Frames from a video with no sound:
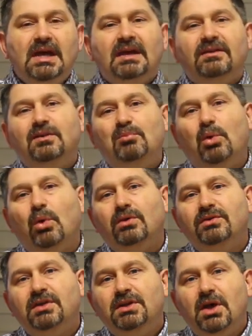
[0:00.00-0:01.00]
It is
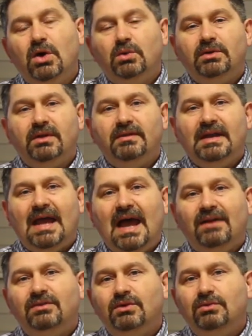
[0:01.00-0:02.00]
important to note that
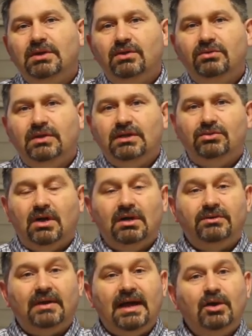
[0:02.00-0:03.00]
acid-reducing
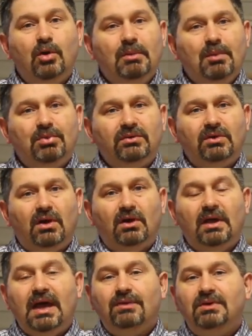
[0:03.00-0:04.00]
drugs like
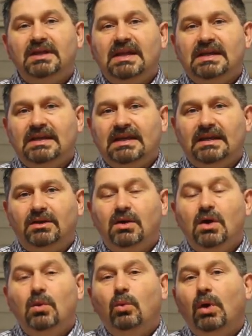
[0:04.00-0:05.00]
omeprazole and ranitidine
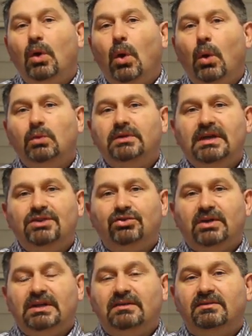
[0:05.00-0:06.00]
will only
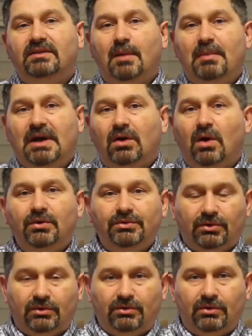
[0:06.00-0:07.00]
treat stomach
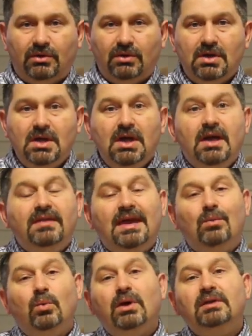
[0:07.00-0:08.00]
ulcers.
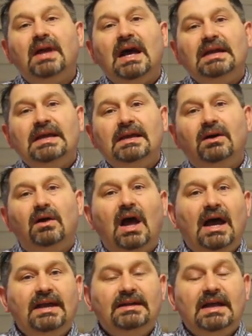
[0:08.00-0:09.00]
They will not heal
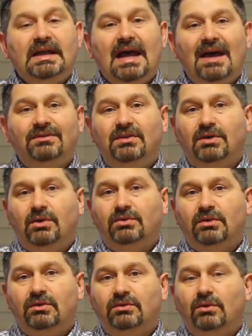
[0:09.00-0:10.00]
hindgut
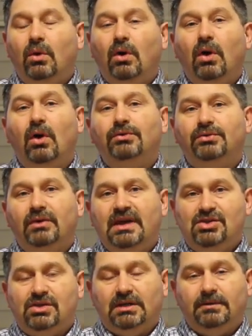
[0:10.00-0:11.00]
acidosis or
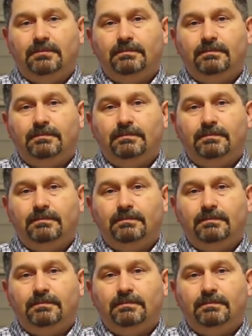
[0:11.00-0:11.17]
ulceration.